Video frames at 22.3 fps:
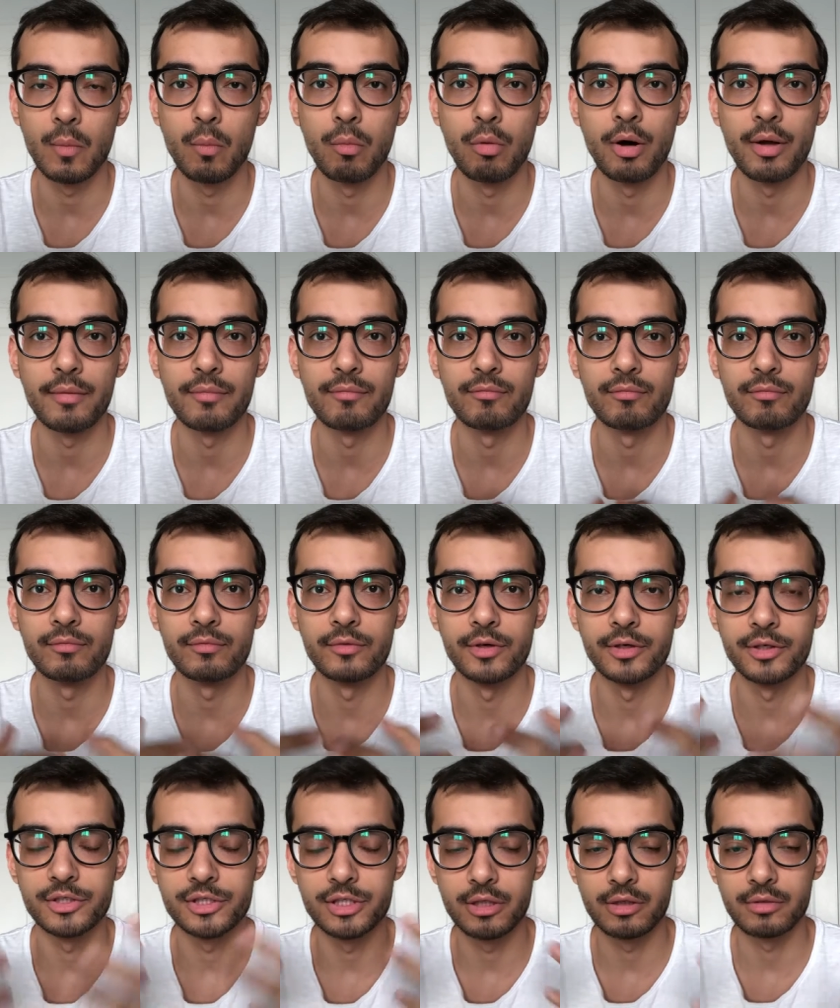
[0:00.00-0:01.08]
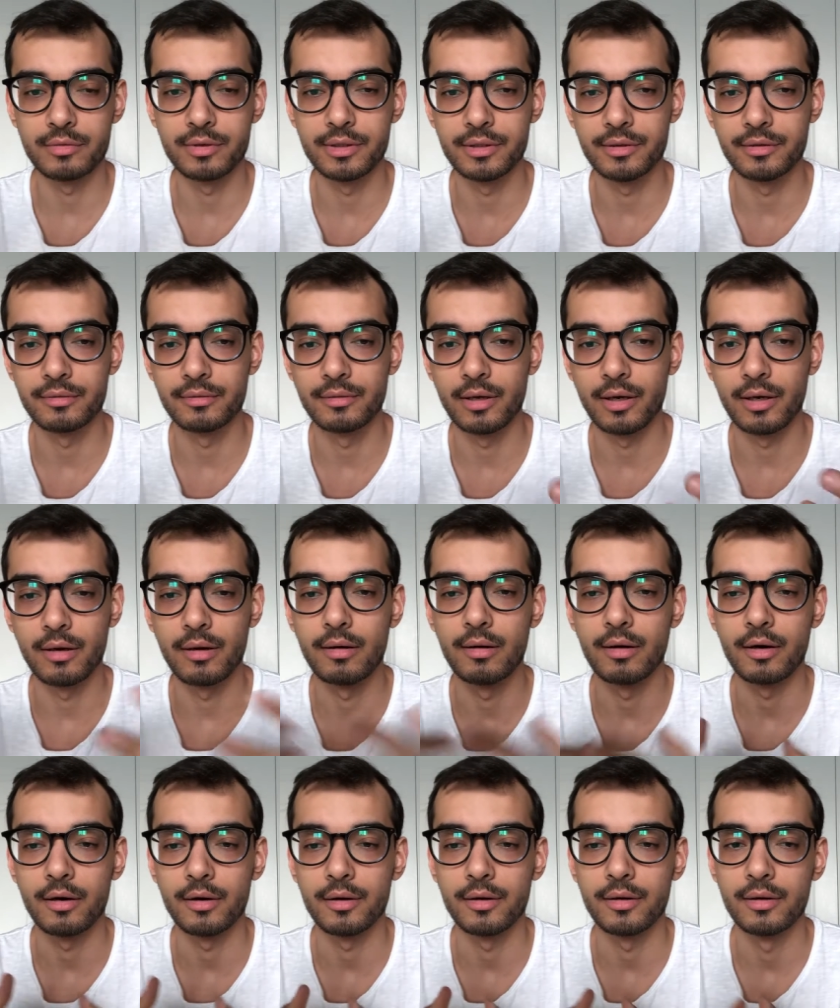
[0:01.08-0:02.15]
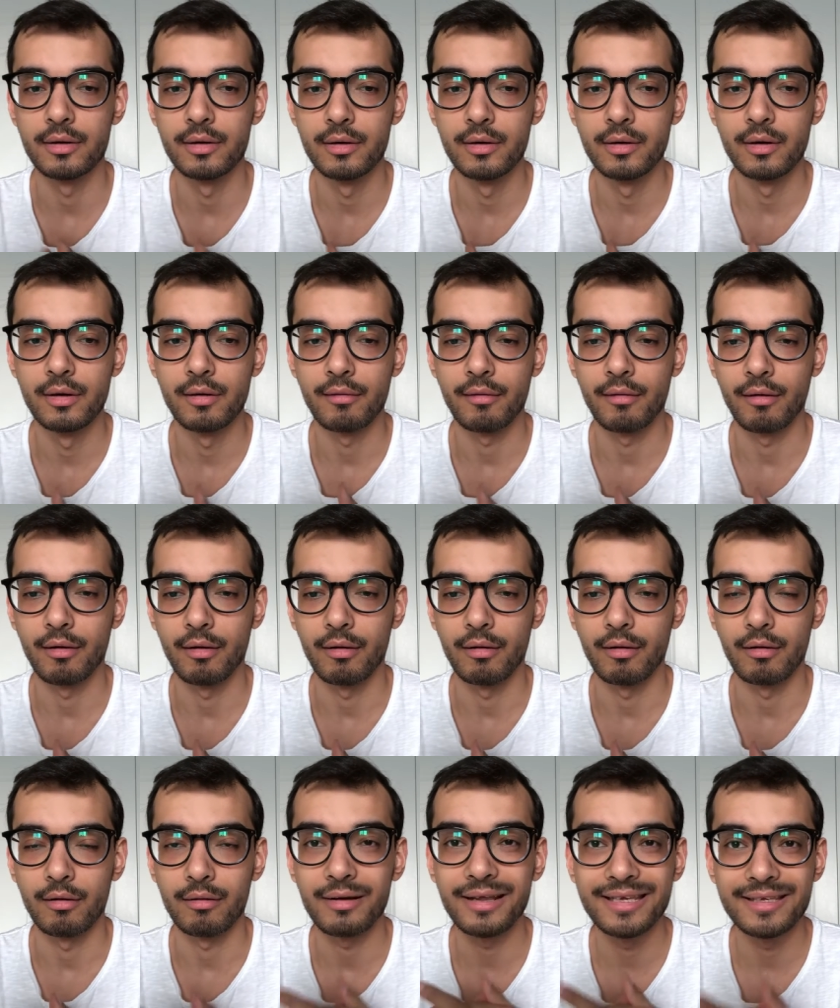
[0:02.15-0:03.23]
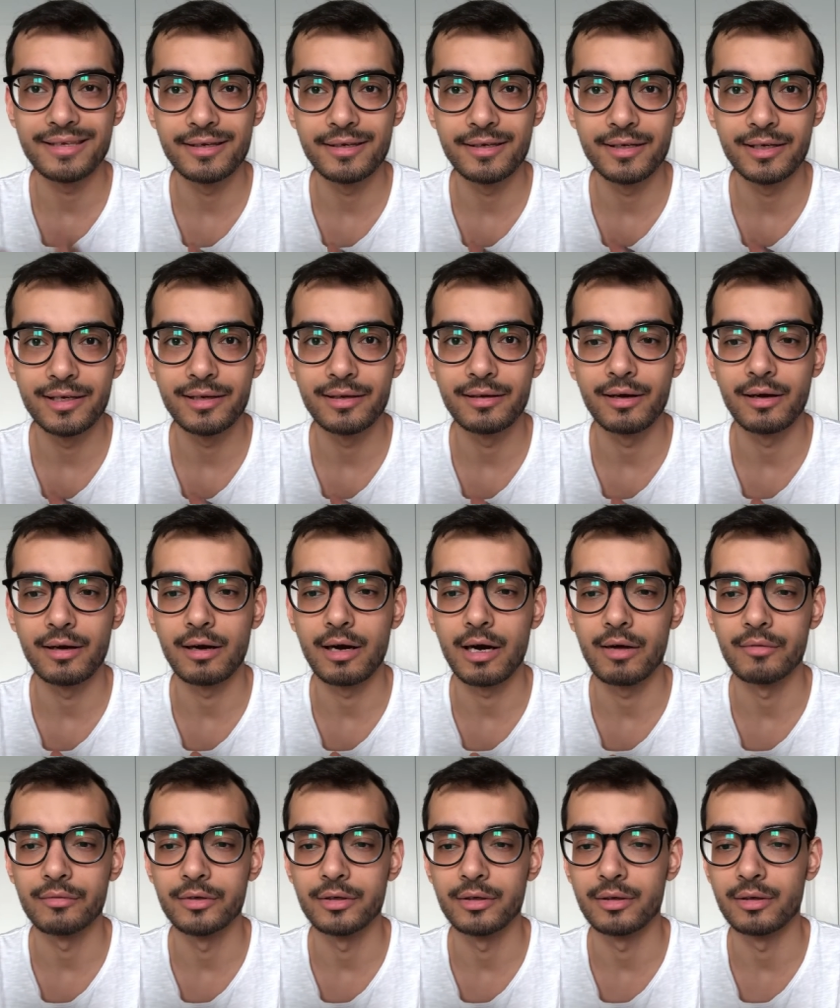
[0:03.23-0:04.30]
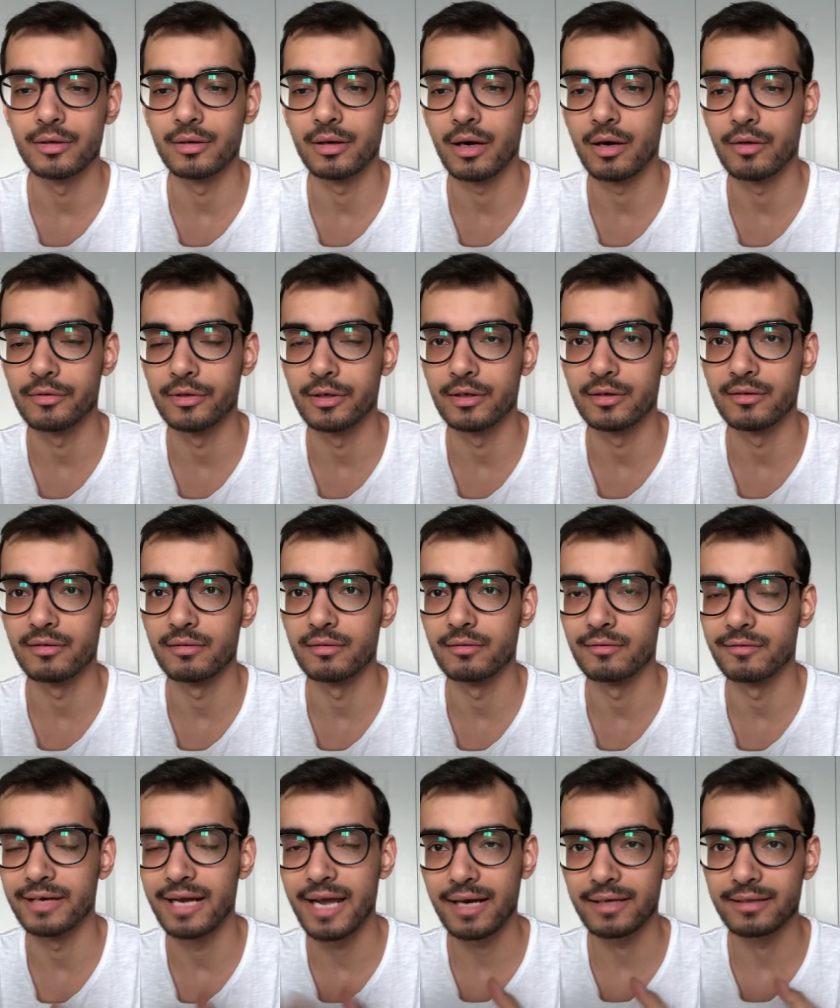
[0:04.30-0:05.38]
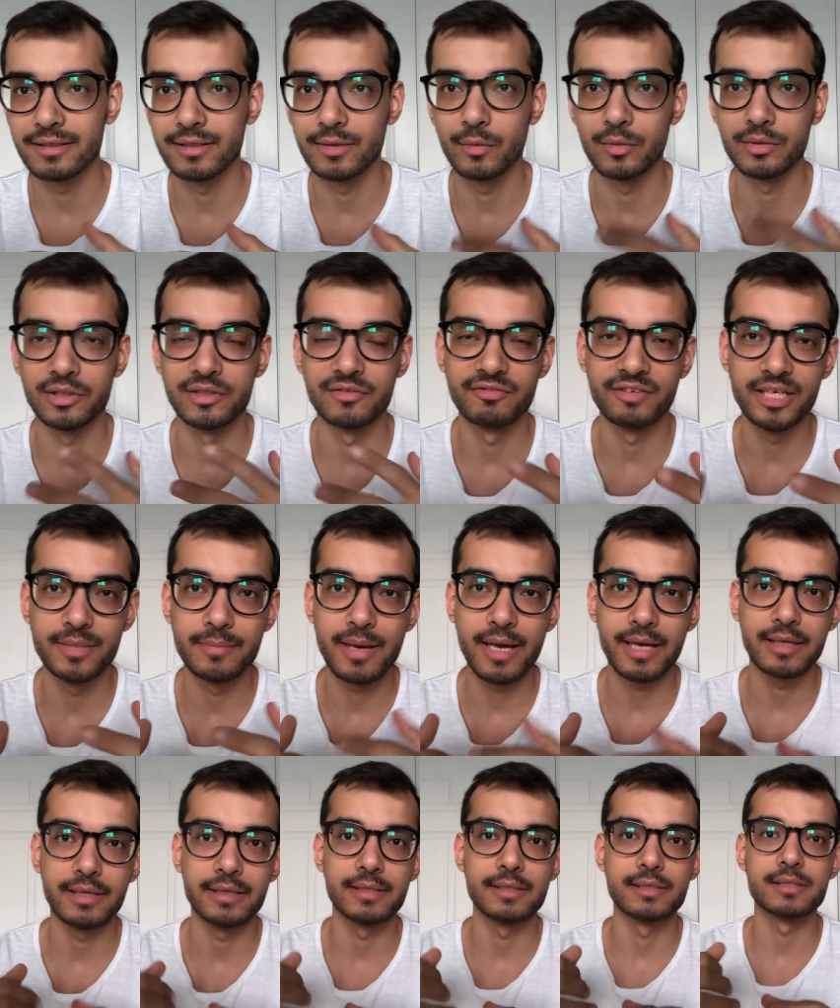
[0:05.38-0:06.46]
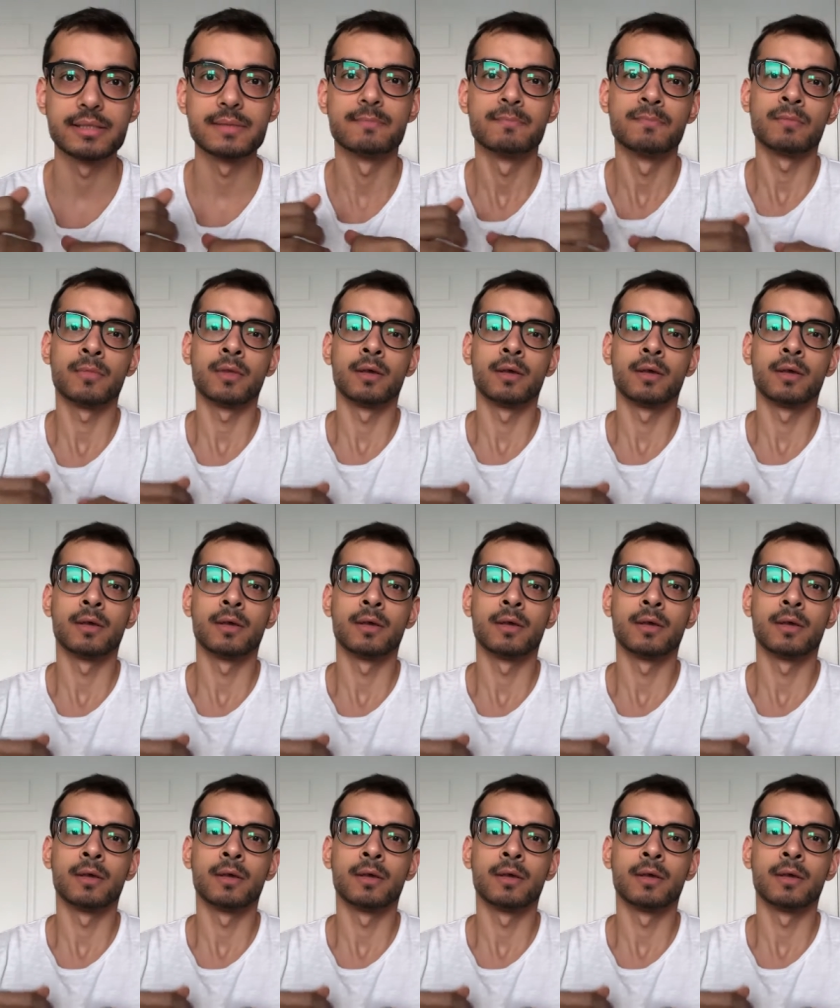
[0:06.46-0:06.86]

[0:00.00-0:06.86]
what their children are liking, how they're reacting, what their feedback is,